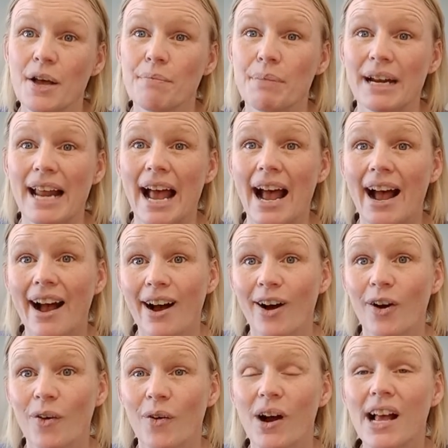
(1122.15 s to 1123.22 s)
but
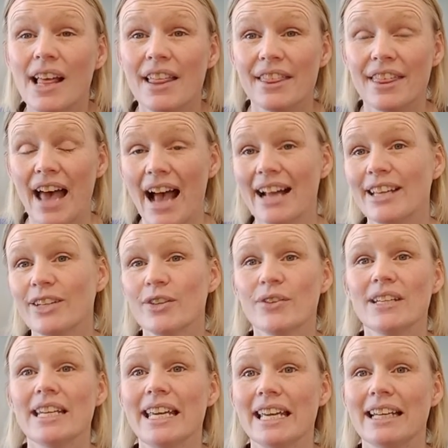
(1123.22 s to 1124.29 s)
how that
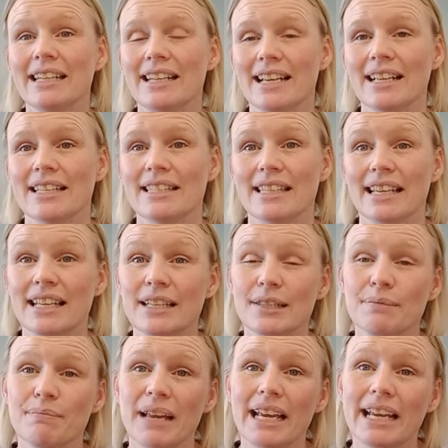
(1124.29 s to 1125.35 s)
uniqueness
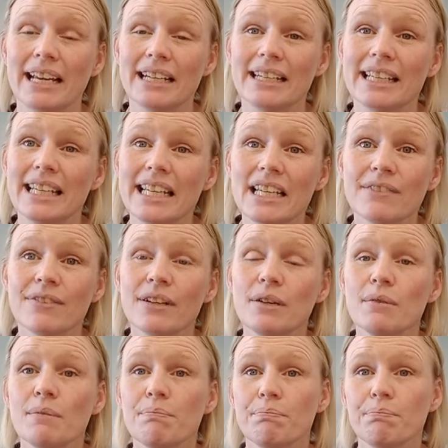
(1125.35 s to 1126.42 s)
is made
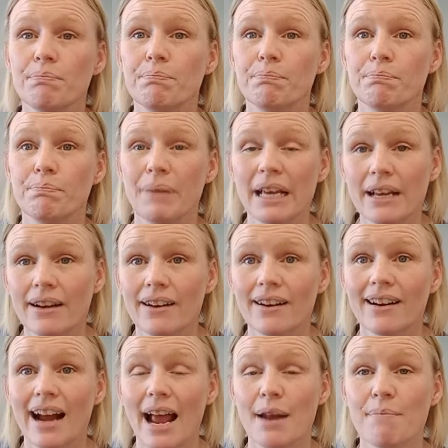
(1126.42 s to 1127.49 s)
even
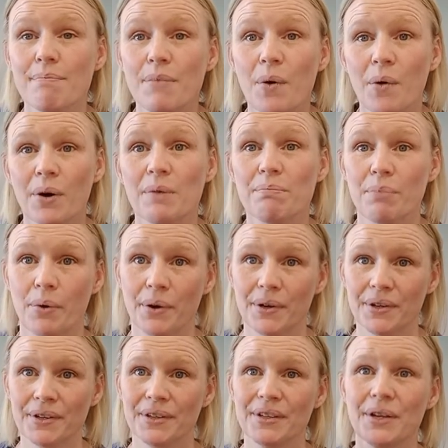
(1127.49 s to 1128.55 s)
bigger and more
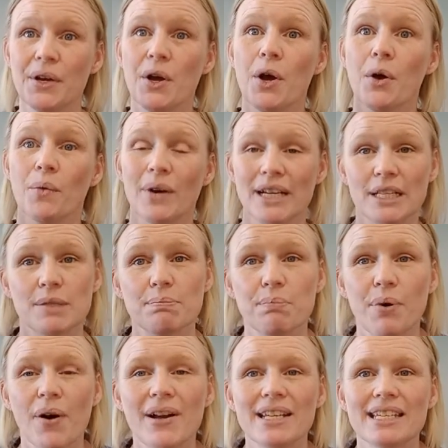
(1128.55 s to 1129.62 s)
important when it's
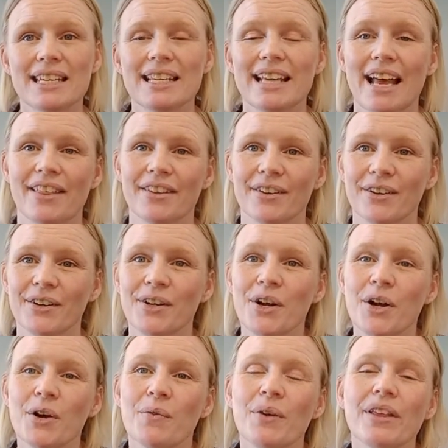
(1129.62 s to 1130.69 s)
put together
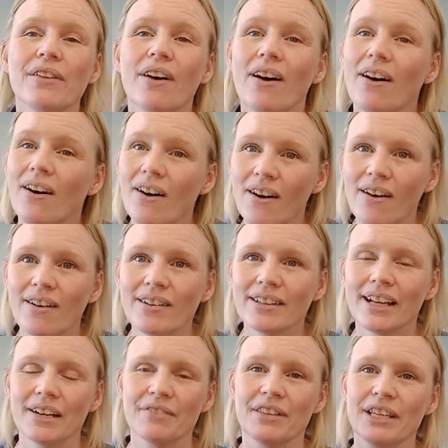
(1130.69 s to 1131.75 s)
with all
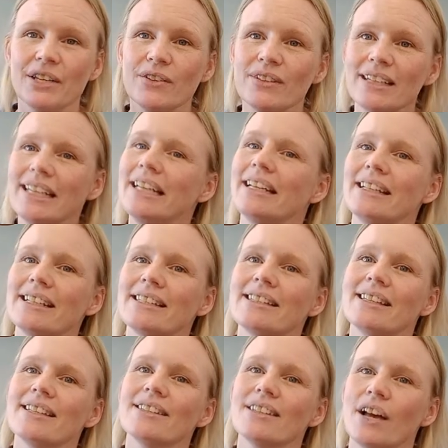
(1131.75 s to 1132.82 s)
of the
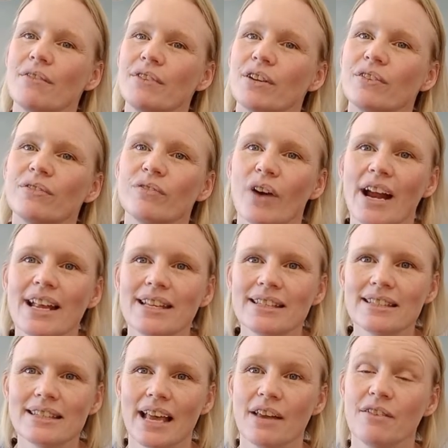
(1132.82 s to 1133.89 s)
uniquenesses of your
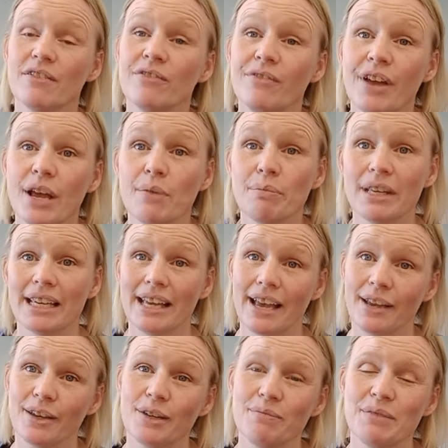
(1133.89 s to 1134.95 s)
friends and family
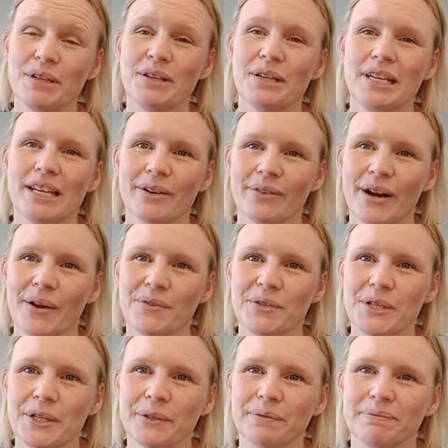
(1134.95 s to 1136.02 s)
and community
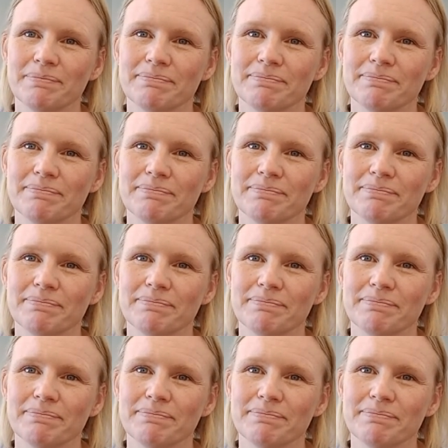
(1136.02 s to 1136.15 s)
around you.